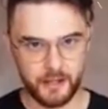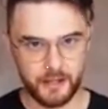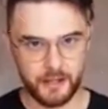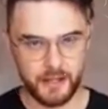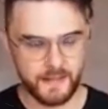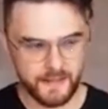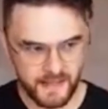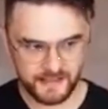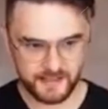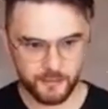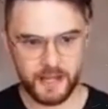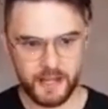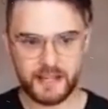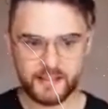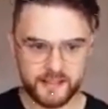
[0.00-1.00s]
And that's why
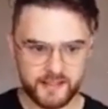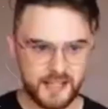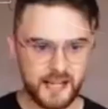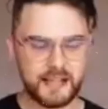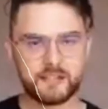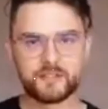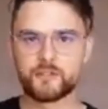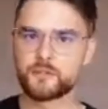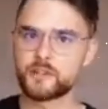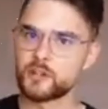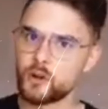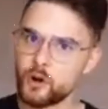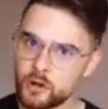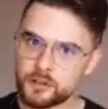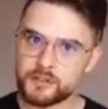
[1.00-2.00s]
I decided to
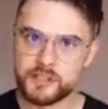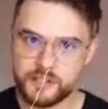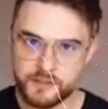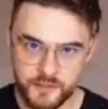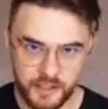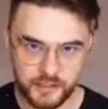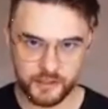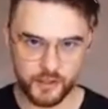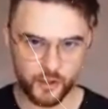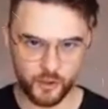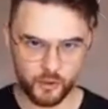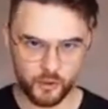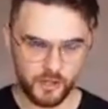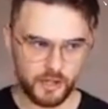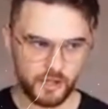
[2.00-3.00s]
record this
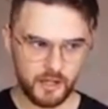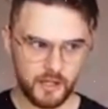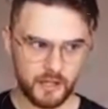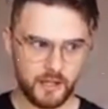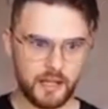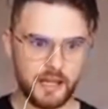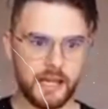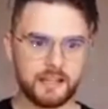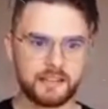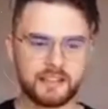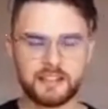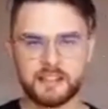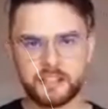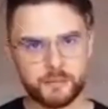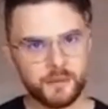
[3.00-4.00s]
video and
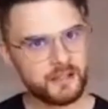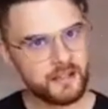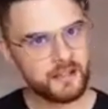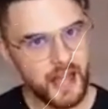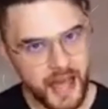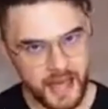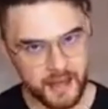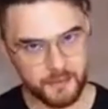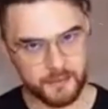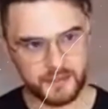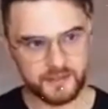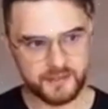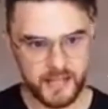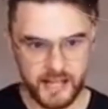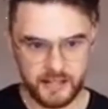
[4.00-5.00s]
clear my name and
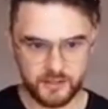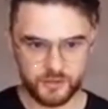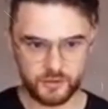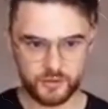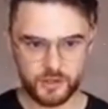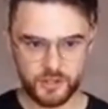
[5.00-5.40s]
tell you